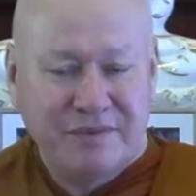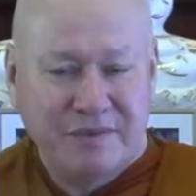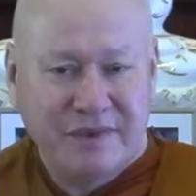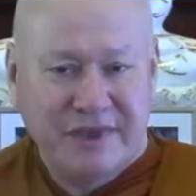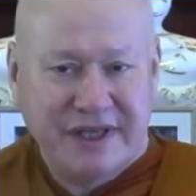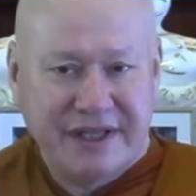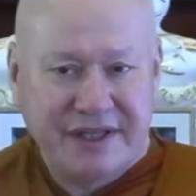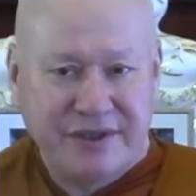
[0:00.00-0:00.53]

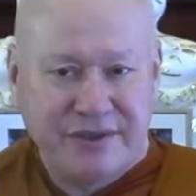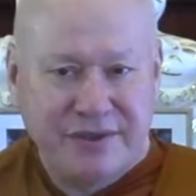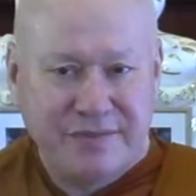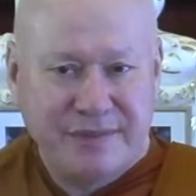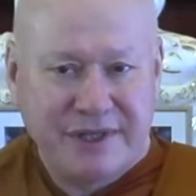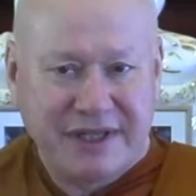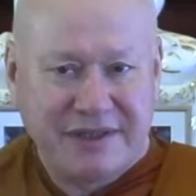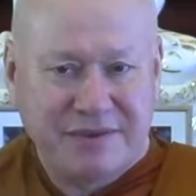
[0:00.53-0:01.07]
where your
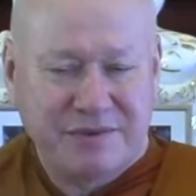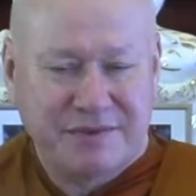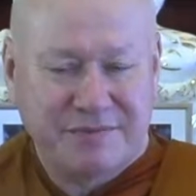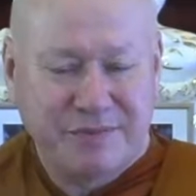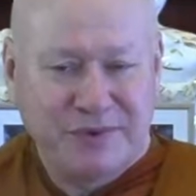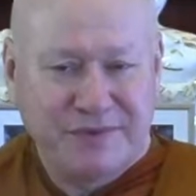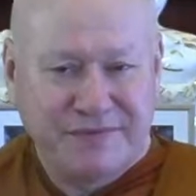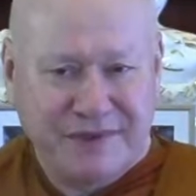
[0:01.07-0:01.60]
mind was
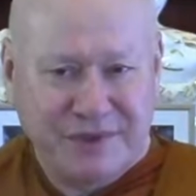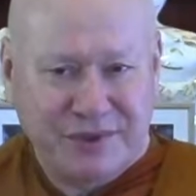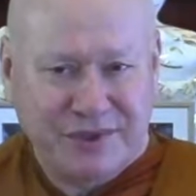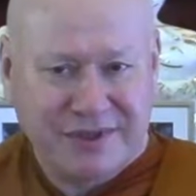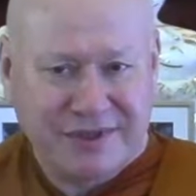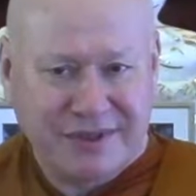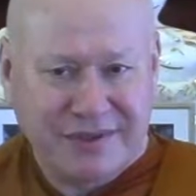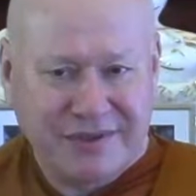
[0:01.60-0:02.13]
more
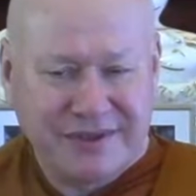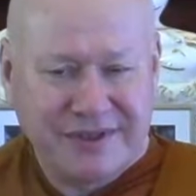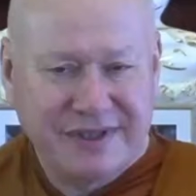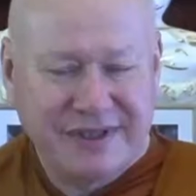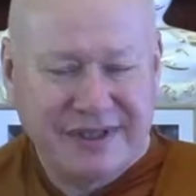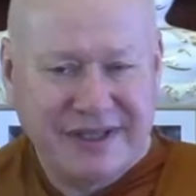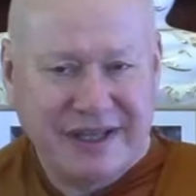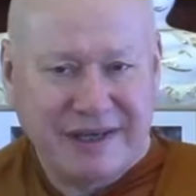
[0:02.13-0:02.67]
focused
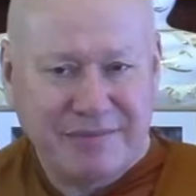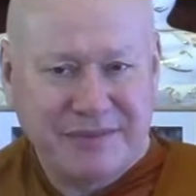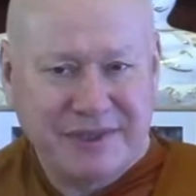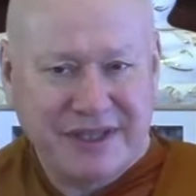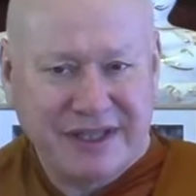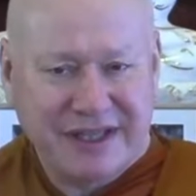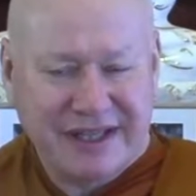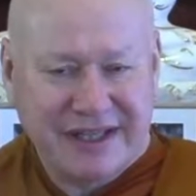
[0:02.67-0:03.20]
on
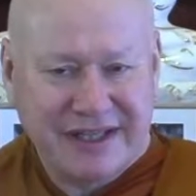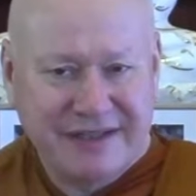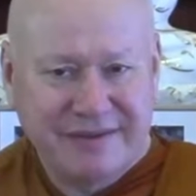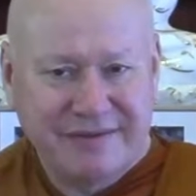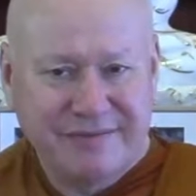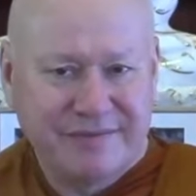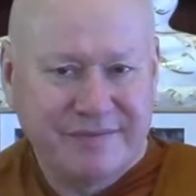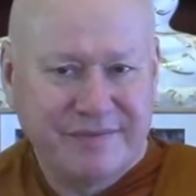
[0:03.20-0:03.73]
Dhamma
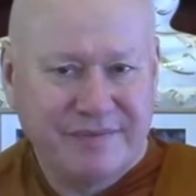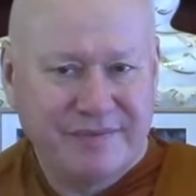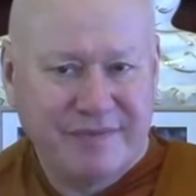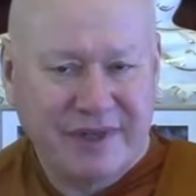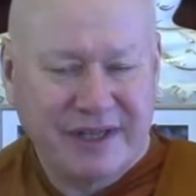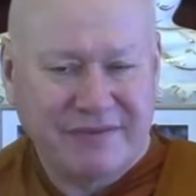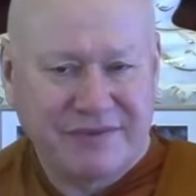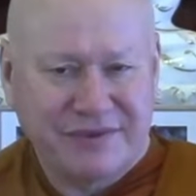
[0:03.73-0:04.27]
and
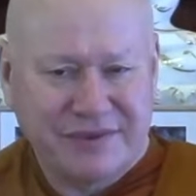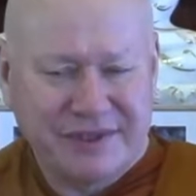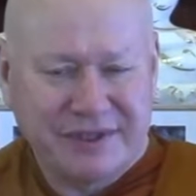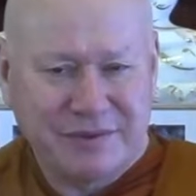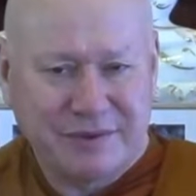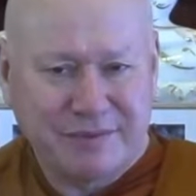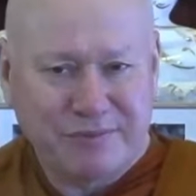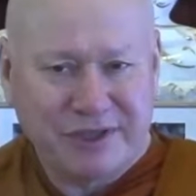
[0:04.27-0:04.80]

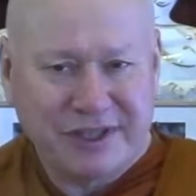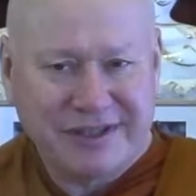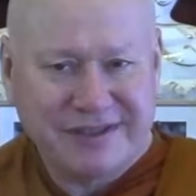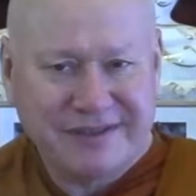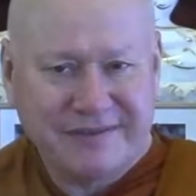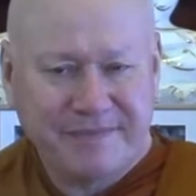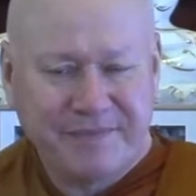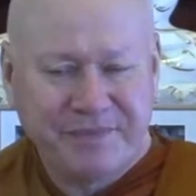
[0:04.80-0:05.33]
mindfulness was
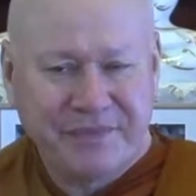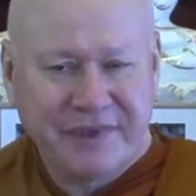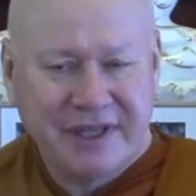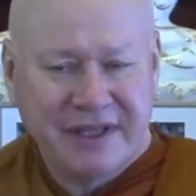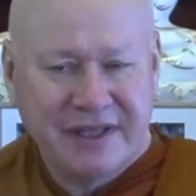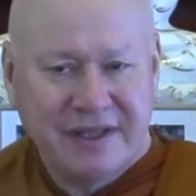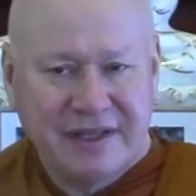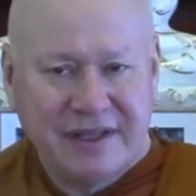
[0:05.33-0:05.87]
present.
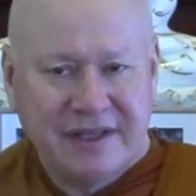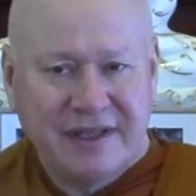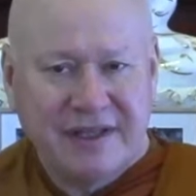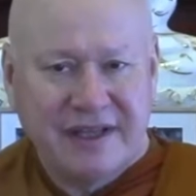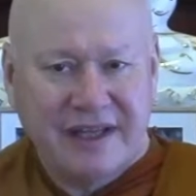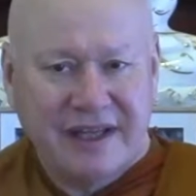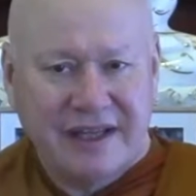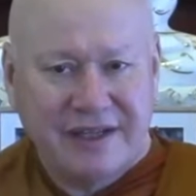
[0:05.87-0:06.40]

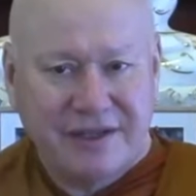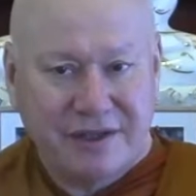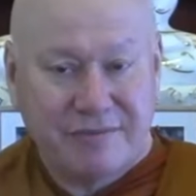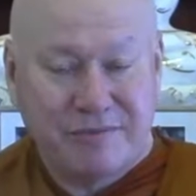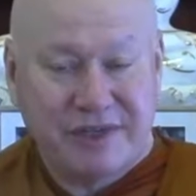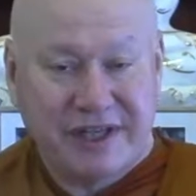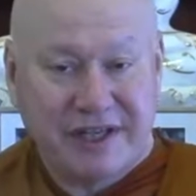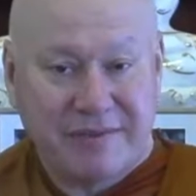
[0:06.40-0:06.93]
And you can
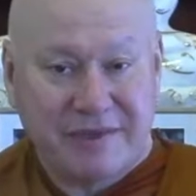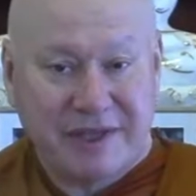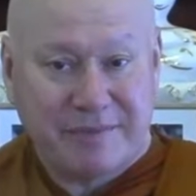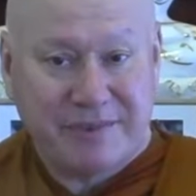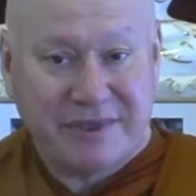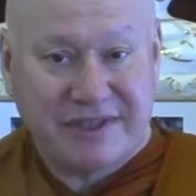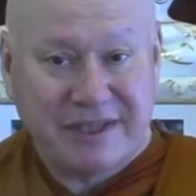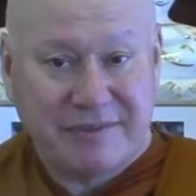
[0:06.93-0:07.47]
bring up that
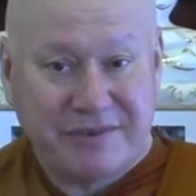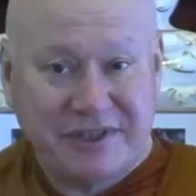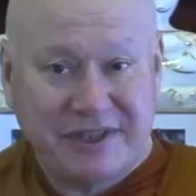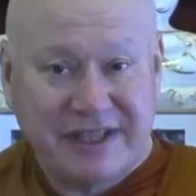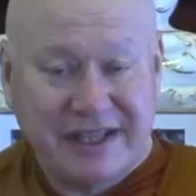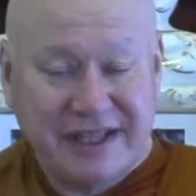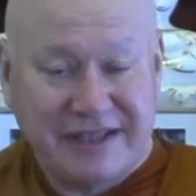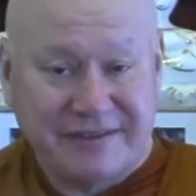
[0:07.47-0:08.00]
perception
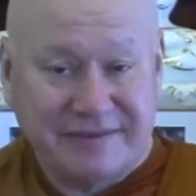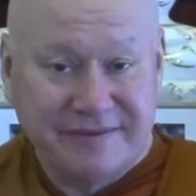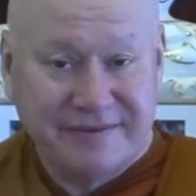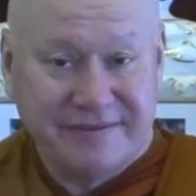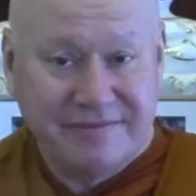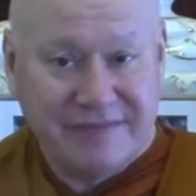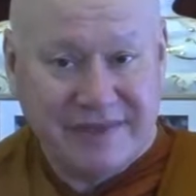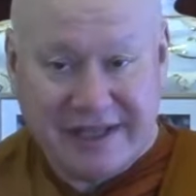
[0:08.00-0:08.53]
again
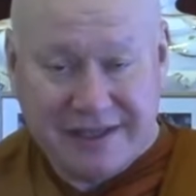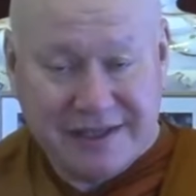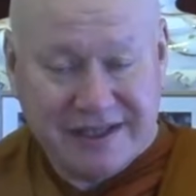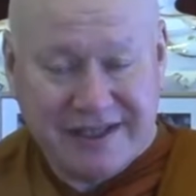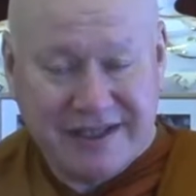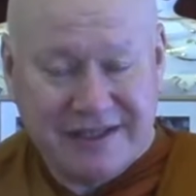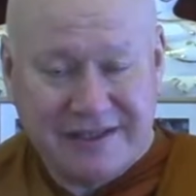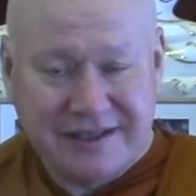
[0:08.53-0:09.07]
and
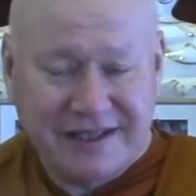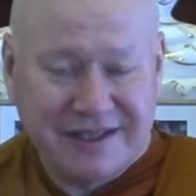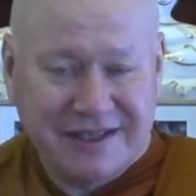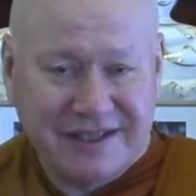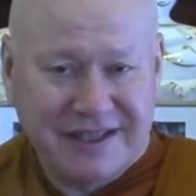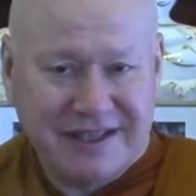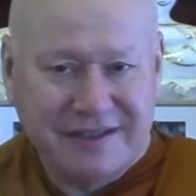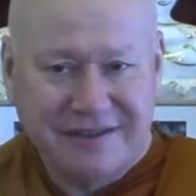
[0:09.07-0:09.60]
again and
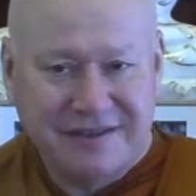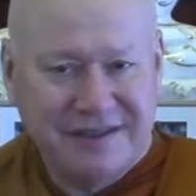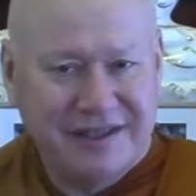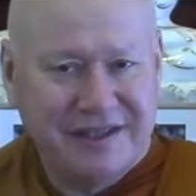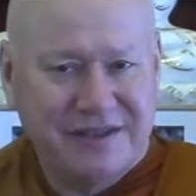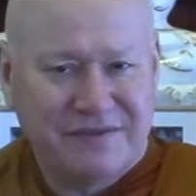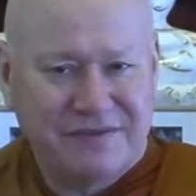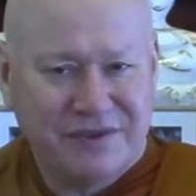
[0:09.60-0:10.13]
again
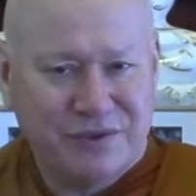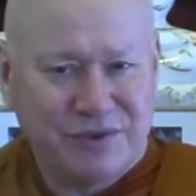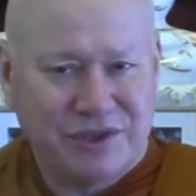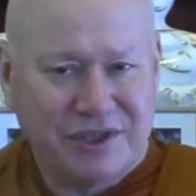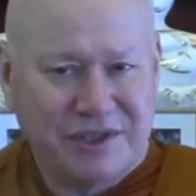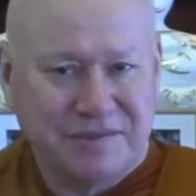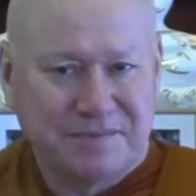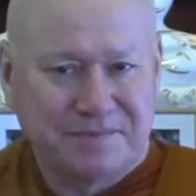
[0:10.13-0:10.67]
in the
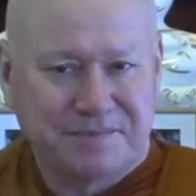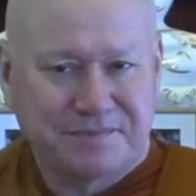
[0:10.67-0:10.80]
future.